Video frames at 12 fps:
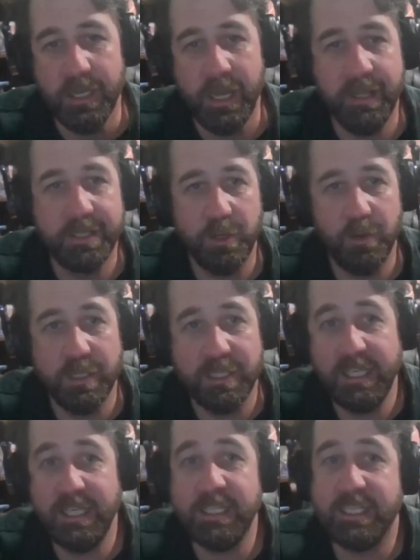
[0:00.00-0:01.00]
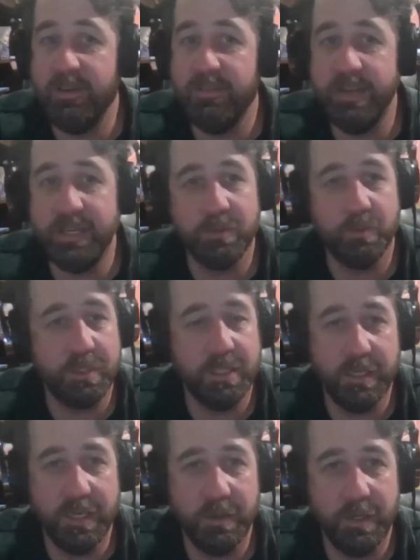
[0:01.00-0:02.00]
And so the 60s and 70s was
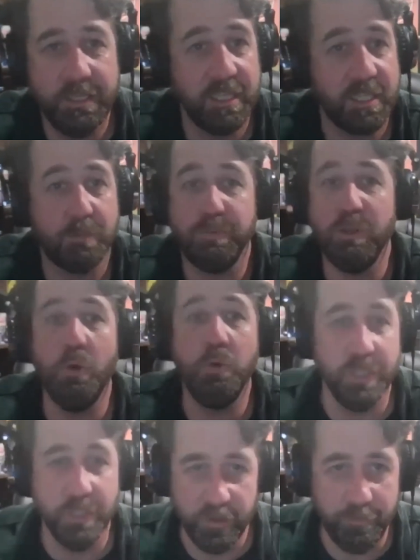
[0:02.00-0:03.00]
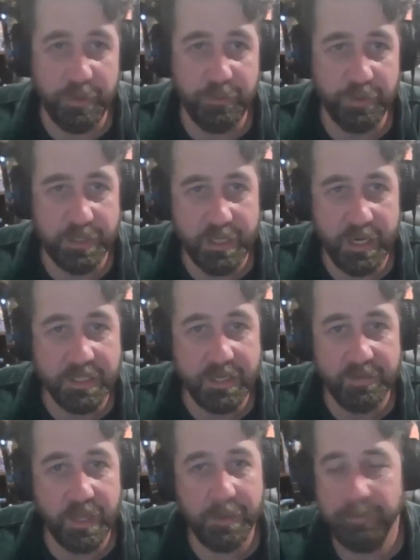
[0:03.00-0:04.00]
an explosion of Bigfoot sightings
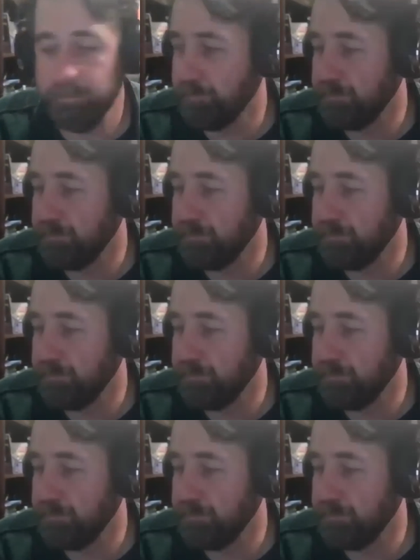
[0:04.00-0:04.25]
after that.